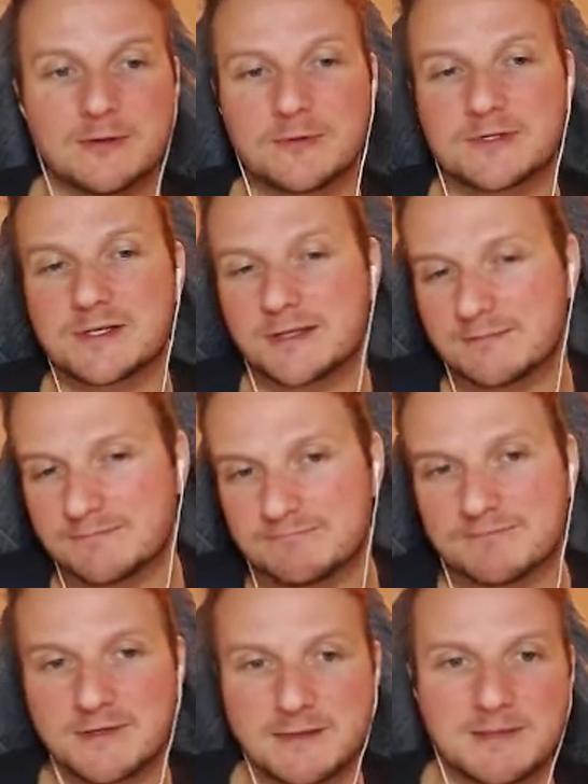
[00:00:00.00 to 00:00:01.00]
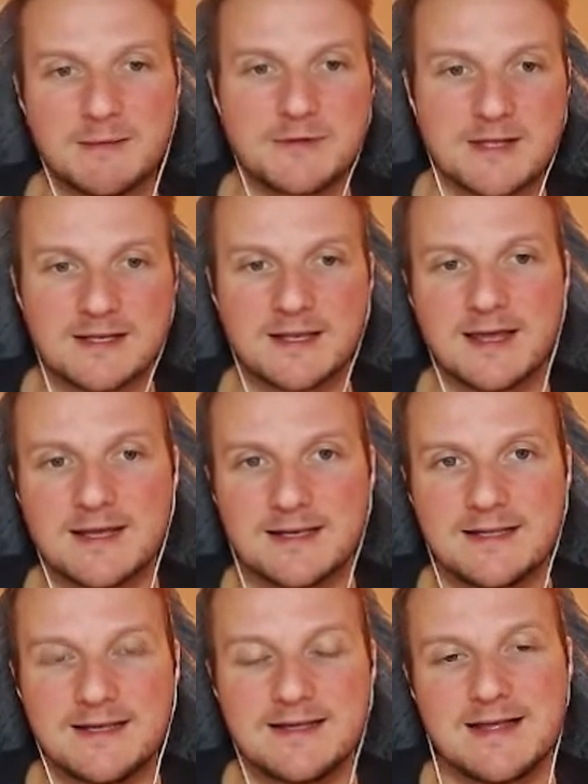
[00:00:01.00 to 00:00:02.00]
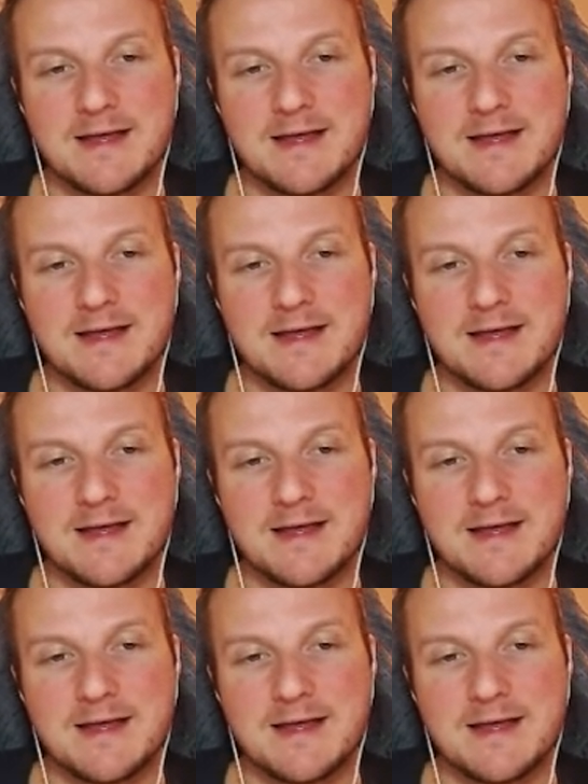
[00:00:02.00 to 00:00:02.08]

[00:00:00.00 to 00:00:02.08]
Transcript: which is sometimes unlikely,